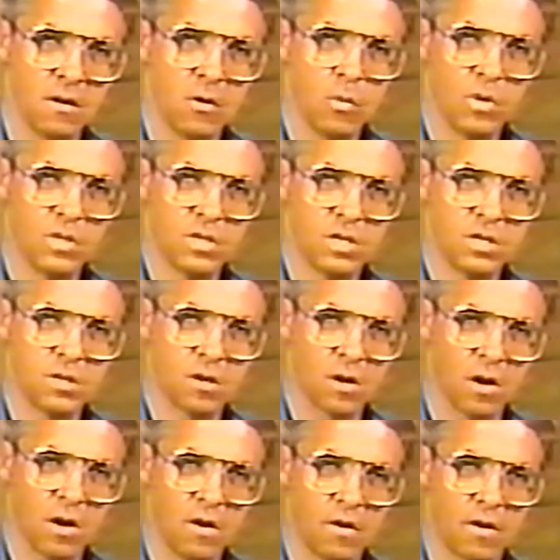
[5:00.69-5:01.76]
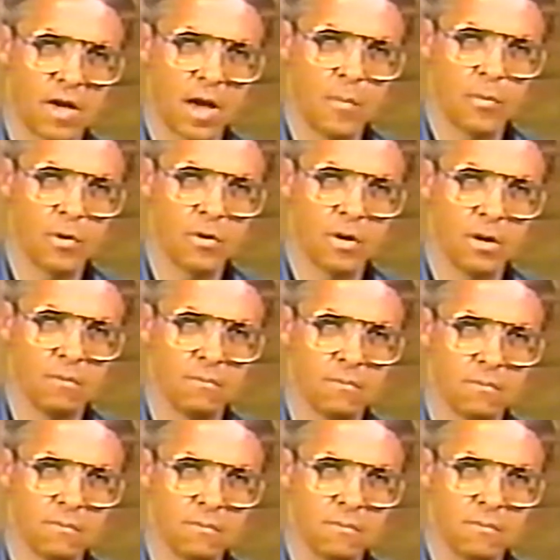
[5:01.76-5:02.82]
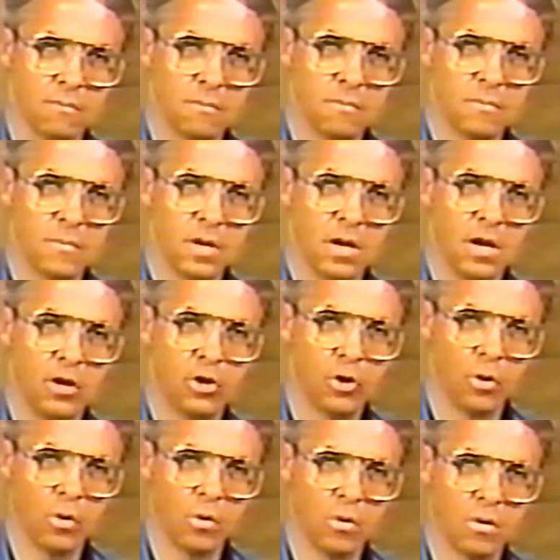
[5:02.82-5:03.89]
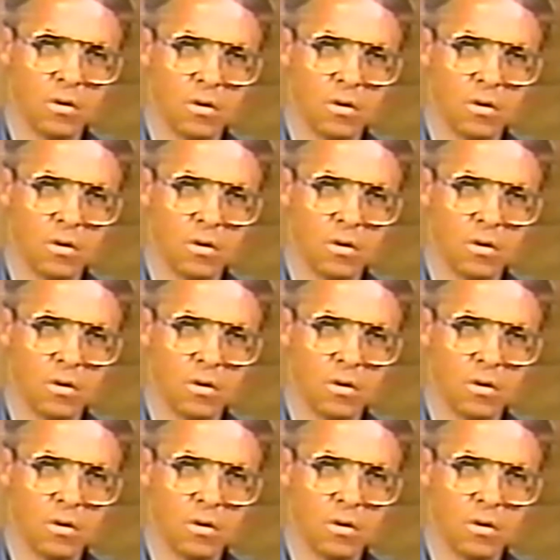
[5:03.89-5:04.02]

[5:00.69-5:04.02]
when Sister Clunt came to him and he told